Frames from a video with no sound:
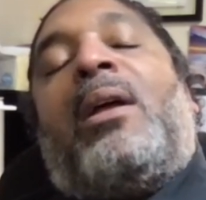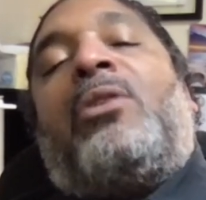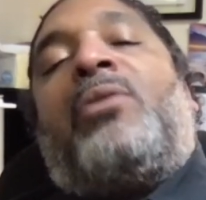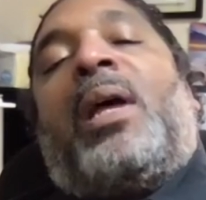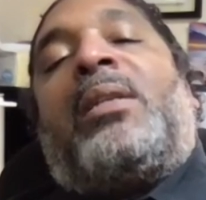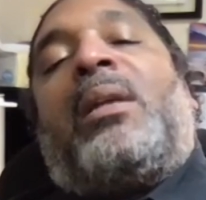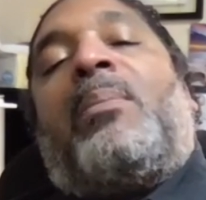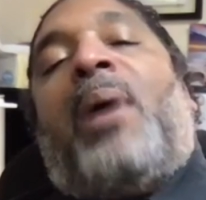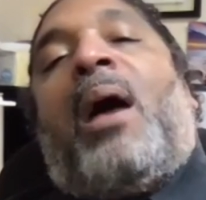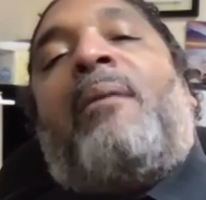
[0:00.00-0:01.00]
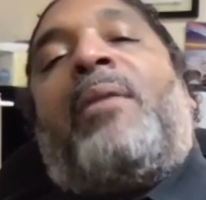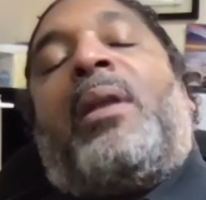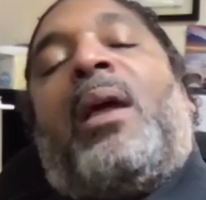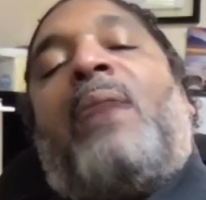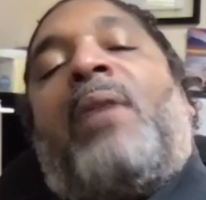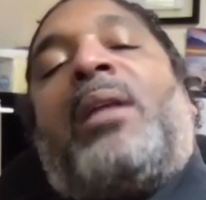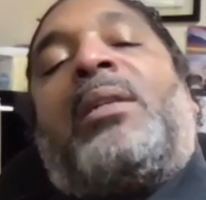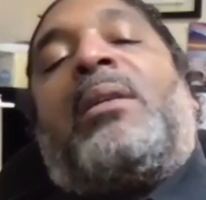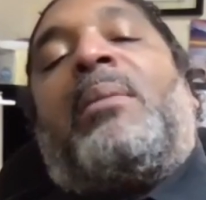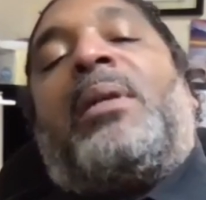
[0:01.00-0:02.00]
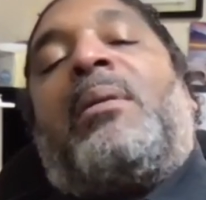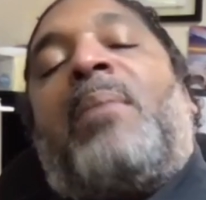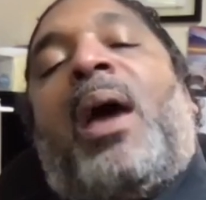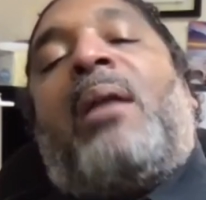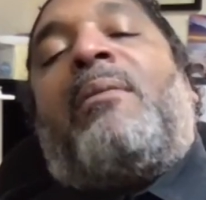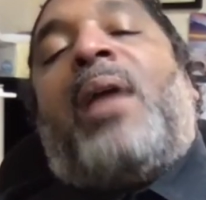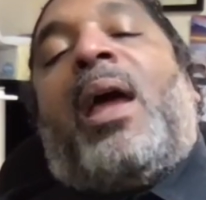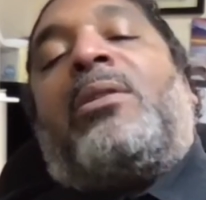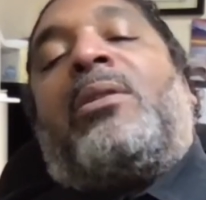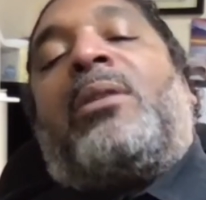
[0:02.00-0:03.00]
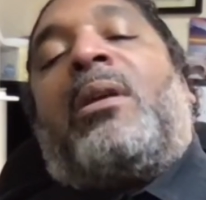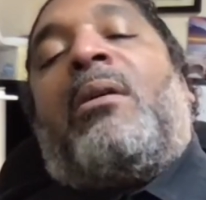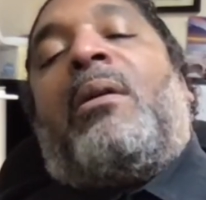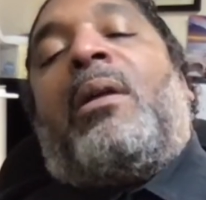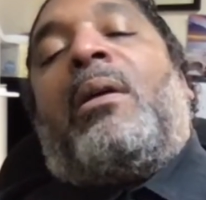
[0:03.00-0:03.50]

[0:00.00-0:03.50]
addressing poverty and racism is a matter of national security.